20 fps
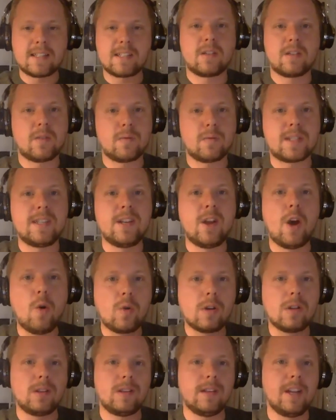So there was no
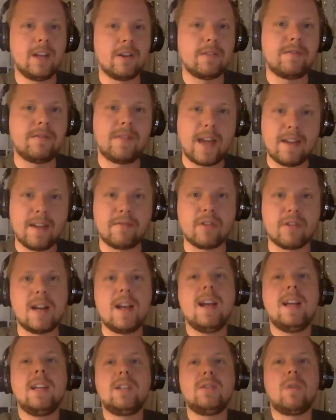clear favorite
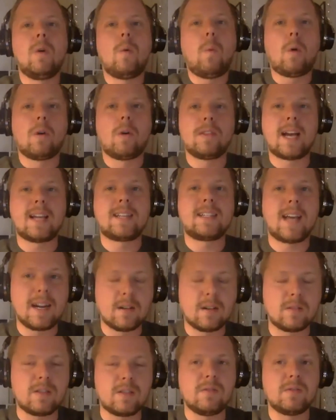to award that
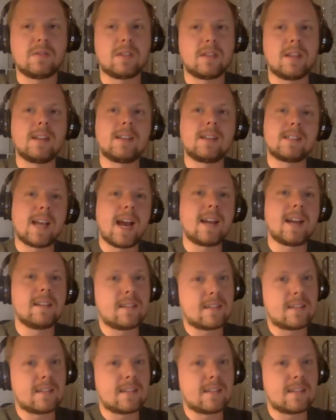title to. So they decided